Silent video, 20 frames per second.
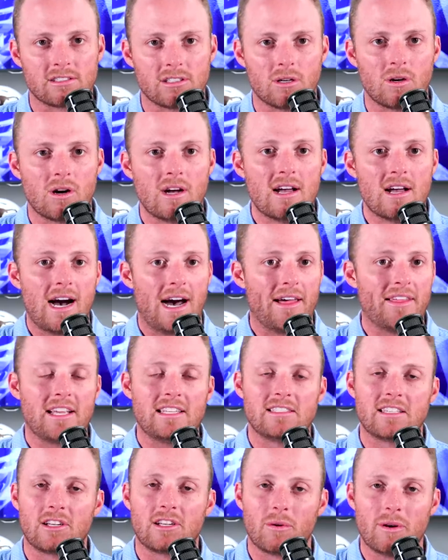So I think
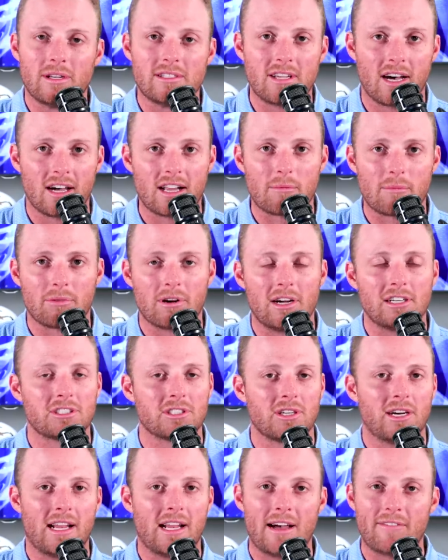he's under a ton of
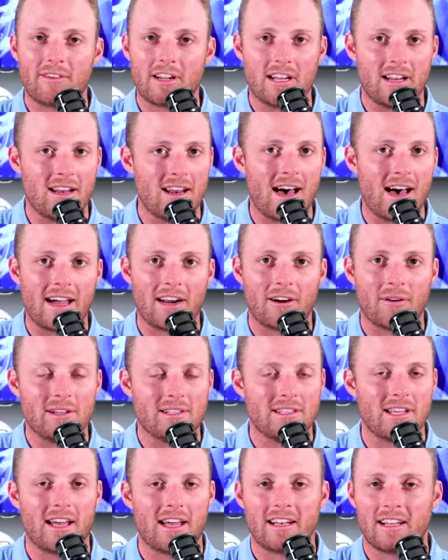pressure. I'd have it at a 9 or a
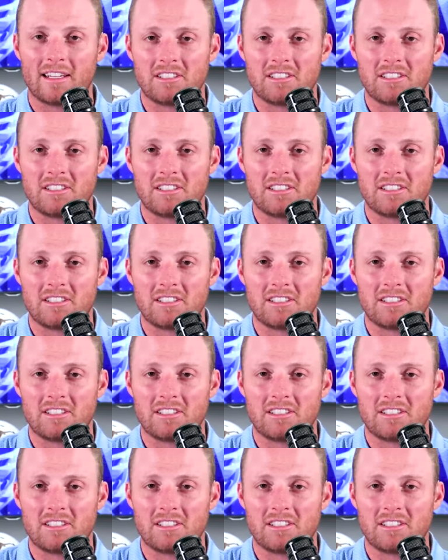10.